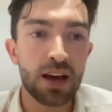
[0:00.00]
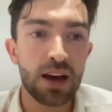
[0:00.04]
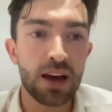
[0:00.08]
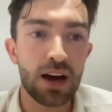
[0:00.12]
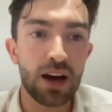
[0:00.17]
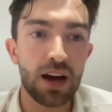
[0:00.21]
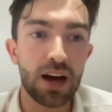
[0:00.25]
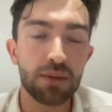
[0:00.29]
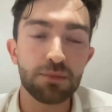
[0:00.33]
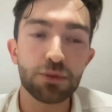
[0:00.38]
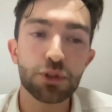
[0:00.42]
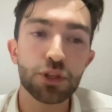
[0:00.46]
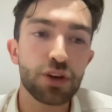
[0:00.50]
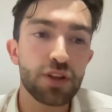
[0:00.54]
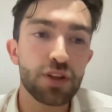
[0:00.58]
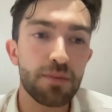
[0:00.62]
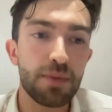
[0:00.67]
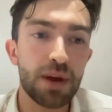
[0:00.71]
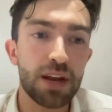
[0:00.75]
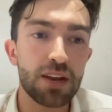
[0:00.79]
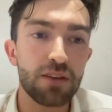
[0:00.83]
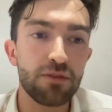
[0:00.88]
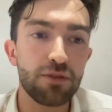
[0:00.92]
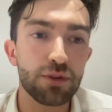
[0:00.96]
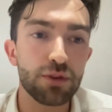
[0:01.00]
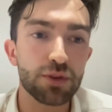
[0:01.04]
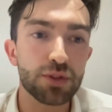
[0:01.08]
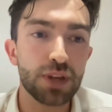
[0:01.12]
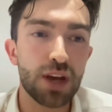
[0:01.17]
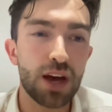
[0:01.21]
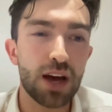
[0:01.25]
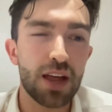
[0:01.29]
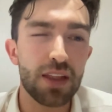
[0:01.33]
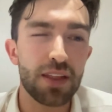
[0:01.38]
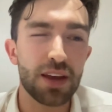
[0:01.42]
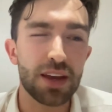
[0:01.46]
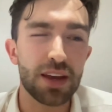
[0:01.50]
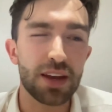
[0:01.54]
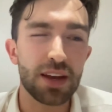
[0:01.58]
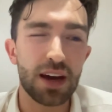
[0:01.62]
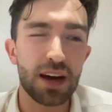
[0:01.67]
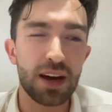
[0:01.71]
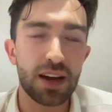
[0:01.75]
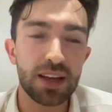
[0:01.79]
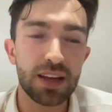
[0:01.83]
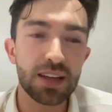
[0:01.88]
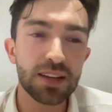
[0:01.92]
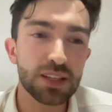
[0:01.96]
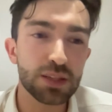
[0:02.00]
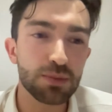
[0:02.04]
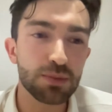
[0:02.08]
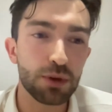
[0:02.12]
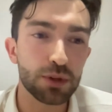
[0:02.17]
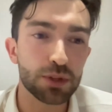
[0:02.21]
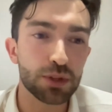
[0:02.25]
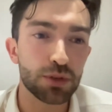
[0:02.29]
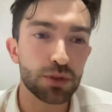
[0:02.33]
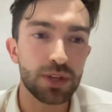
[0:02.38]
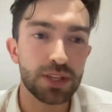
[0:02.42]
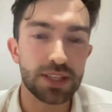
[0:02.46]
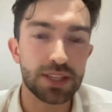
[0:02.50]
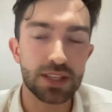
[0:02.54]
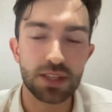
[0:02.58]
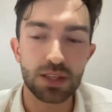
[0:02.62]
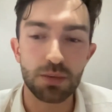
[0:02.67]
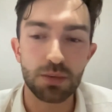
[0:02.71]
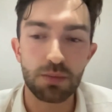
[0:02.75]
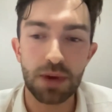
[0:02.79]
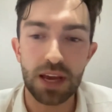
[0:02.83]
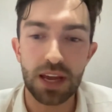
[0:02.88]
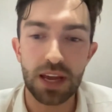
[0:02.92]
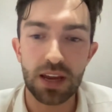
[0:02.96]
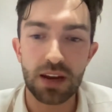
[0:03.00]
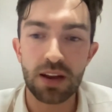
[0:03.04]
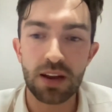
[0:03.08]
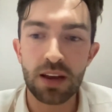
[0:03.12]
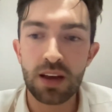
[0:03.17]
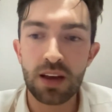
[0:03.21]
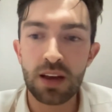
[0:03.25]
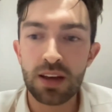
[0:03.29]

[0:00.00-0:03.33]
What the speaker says: I'm sure that many of you saw that in this most recent debate,